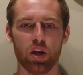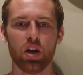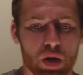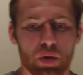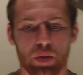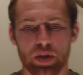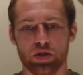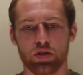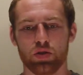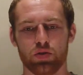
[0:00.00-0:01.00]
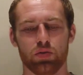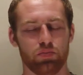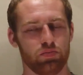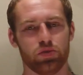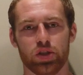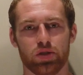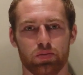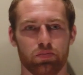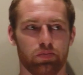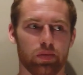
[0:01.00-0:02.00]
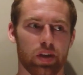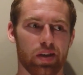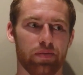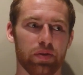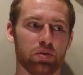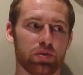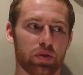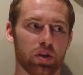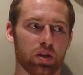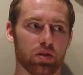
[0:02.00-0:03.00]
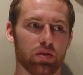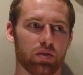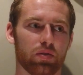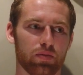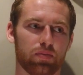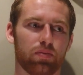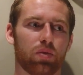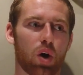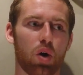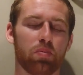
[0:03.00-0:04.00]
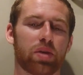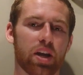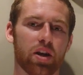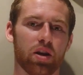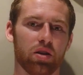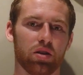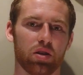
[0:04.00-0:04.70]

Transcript: So this is just, if it was for home care,